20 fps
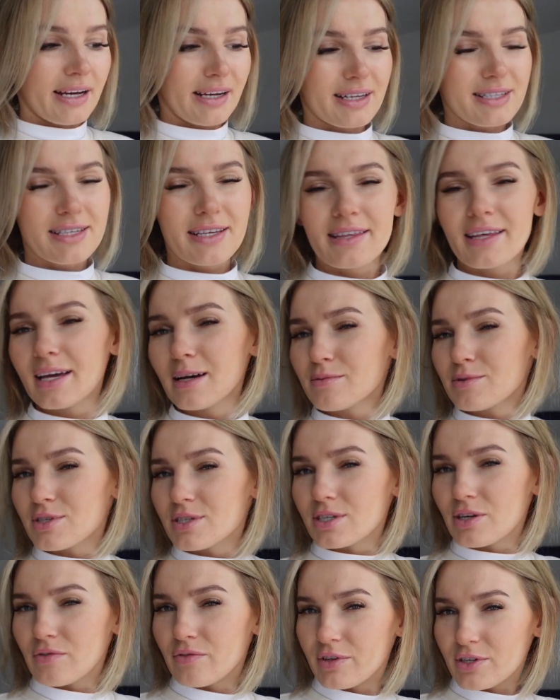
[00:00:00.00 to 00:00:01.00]
I honestly think I'm
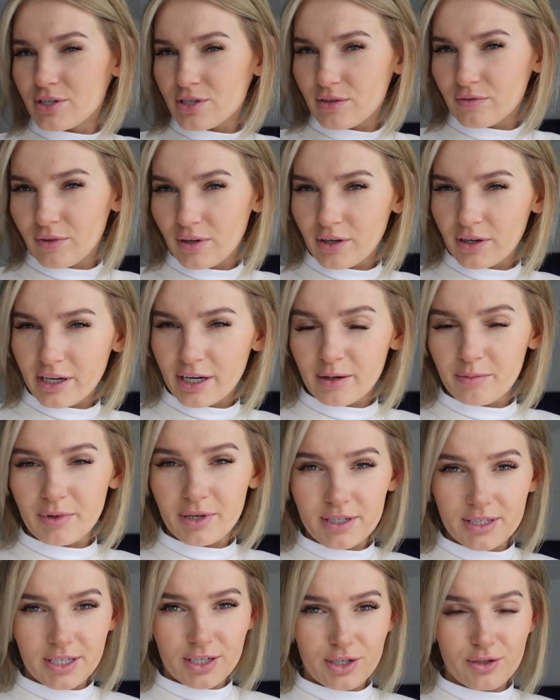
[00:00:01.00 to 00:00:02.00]
just gonna finish the vlog here
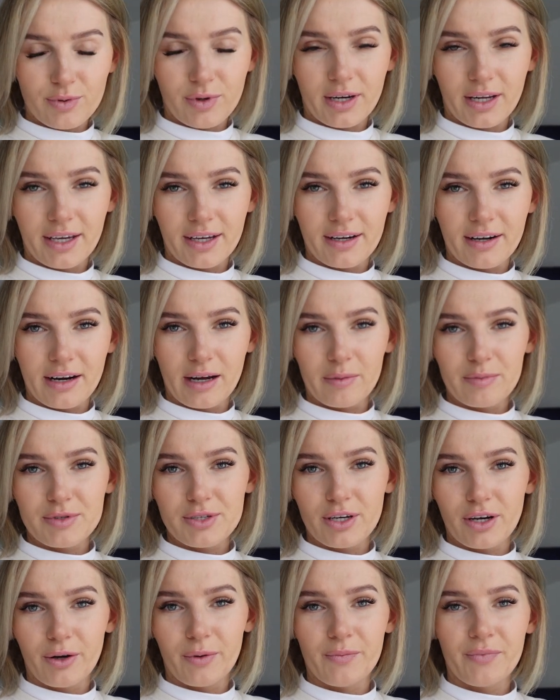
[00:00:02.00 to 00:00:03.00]
because I just want to get it up.
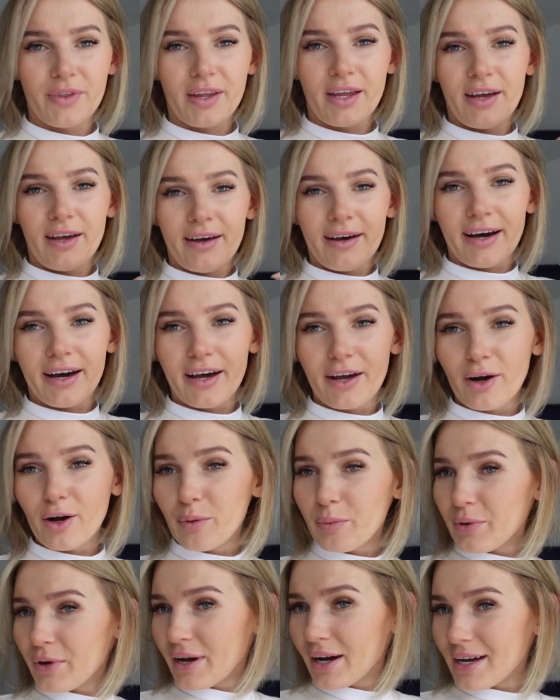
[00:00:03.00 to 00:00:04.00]
So I
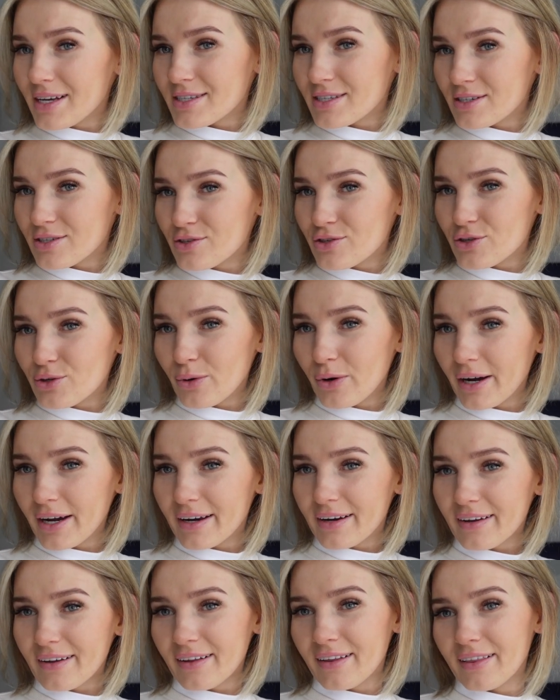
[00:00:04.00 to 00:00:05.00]
hope you guys
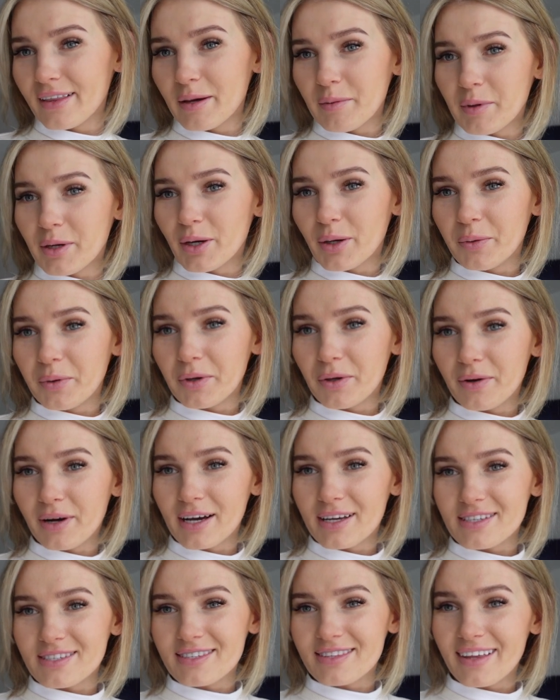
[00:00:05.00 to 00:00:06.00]
enjoyed. Let me know what you
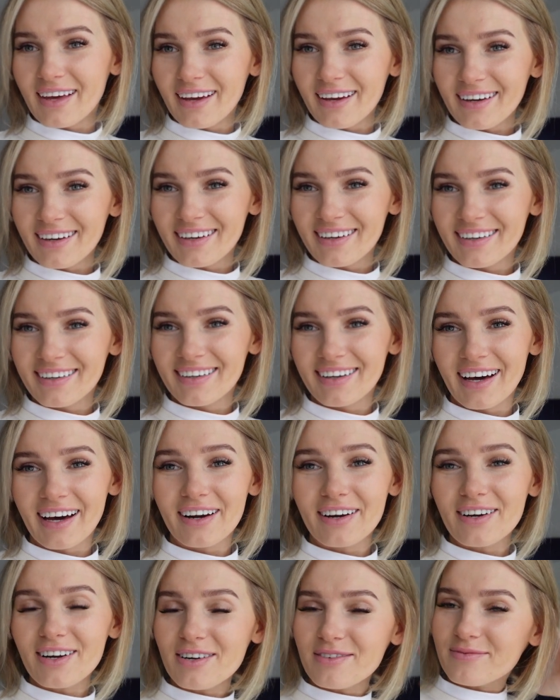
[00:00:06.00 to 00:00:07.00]
guys think. I
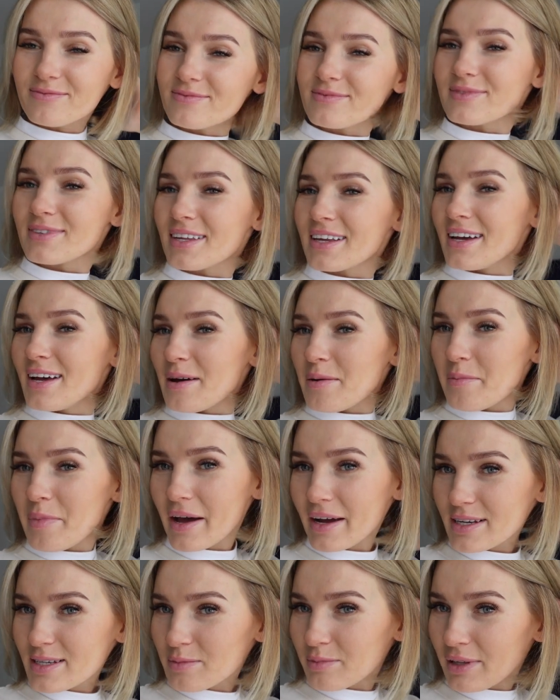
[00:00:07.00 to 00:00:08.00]
don't know.
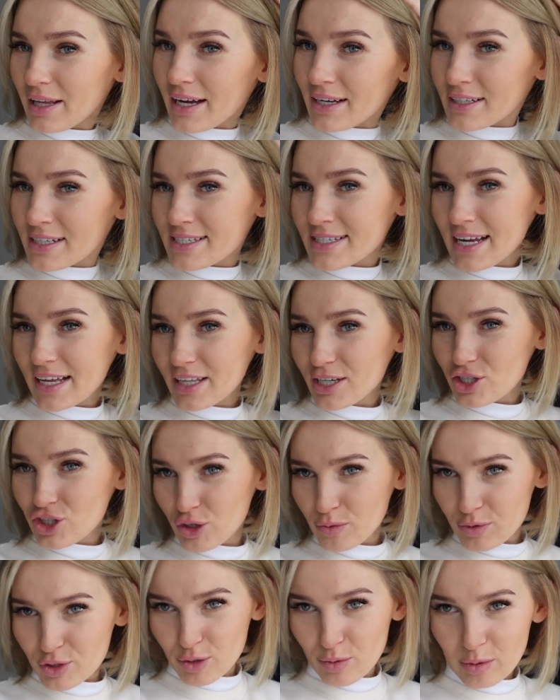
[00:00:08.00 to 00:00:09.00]
Back to blonde. It's not like
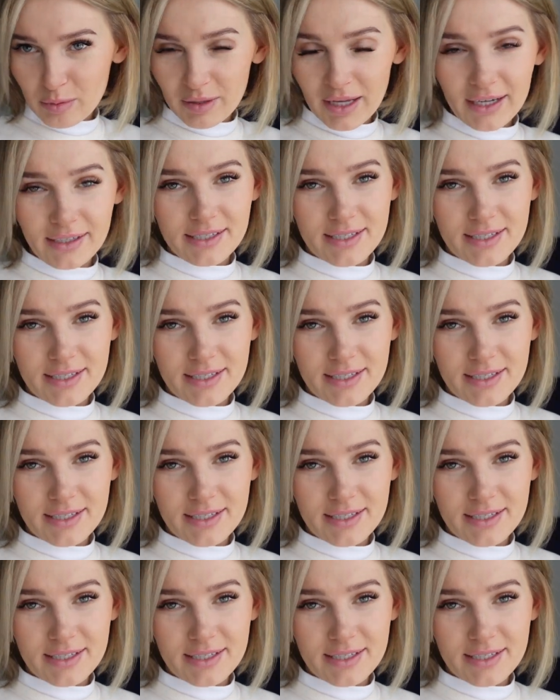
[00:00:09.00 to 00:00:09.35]
super super blonde.